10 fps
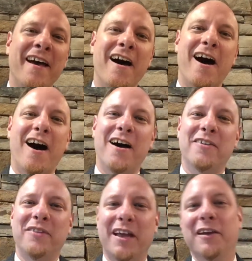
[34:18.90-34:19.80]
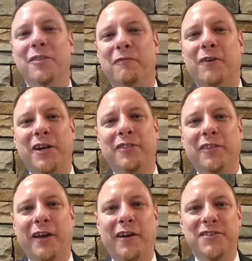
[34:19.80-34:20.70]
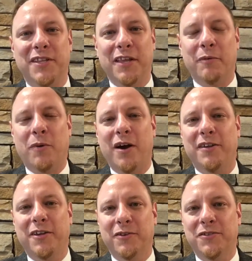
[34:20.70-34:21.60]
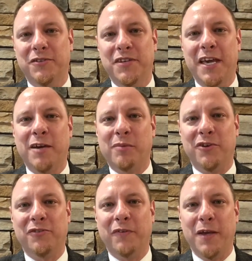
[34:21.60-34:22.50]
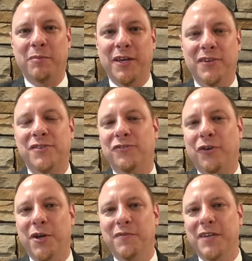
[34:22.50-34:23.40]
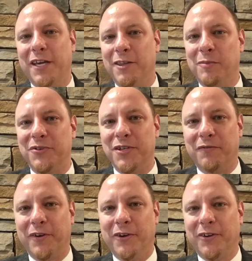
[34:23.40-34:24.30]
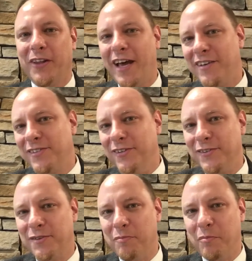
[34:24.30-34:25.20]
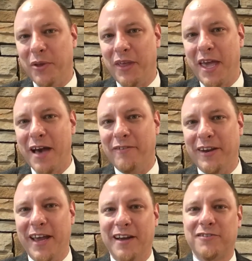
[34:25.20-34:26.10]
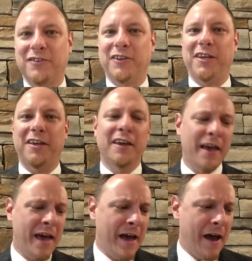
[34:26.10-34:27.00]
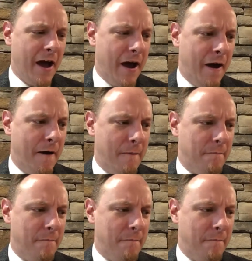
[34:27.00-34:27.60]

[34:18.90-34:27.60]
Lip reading: And the funny thing there is that they want you to take a bunch of APs to show you've taken the most difficult classes, but they haven't actually, they're